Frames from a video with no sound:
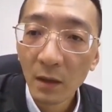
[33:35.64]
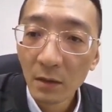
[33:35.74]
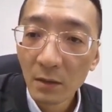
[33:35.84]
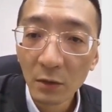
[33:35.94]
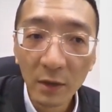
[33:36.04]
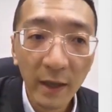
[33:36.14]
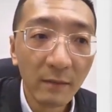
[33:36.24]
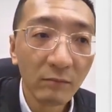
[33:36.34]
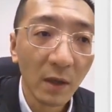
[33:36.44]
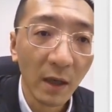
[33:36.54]
So
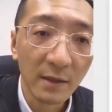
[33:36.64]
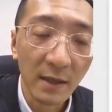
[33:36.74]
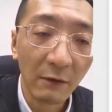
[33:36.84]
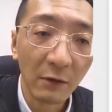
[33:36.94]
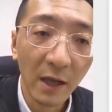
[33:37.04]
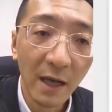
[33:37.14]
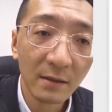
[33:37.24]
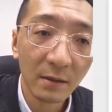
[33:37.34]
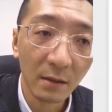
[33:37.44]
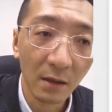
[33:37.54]
then is our
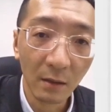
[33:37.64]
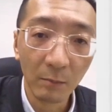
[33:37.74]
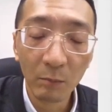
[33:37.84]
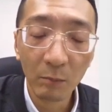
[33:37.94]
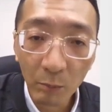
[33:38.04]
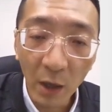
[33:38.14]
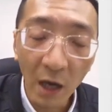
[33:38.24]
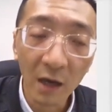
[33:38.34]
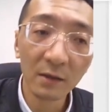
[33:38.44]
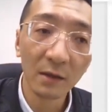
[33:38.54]
last
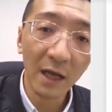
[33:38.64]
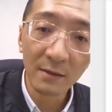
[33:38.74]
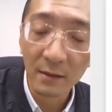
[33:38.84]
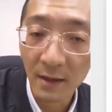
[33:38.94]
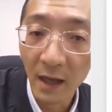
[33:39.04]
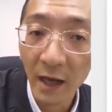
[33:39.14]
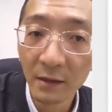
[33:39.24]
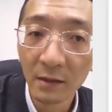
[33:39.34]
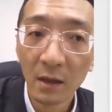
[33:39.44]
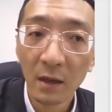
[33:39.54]
slide.
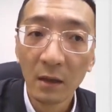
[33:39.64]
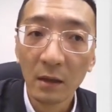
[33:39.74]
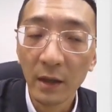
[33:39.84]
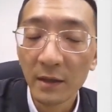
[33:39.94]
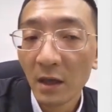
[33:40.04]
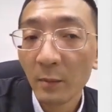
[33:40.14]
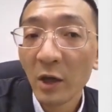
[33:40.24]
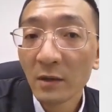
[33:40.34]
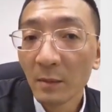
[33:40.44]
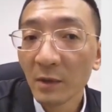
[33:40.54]
Is
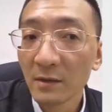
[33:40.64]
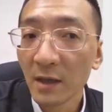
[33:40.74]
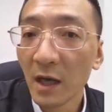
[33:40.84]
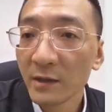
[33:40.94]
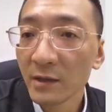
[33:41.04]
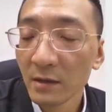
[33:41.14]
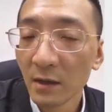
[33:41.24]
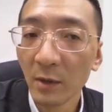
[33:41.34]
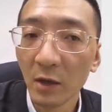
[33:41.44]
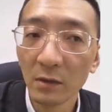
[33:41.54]
about some discussions
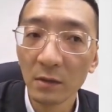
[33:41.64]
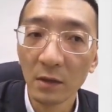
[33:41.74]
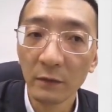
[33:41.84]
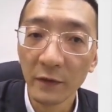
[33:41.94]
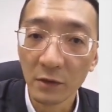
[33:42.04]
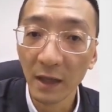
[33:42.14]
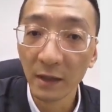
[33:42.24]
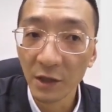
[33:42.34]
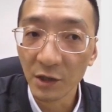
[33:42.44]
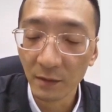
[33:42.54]
about
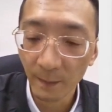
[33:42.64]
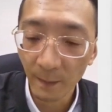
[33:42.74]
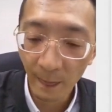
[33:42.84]
visualization.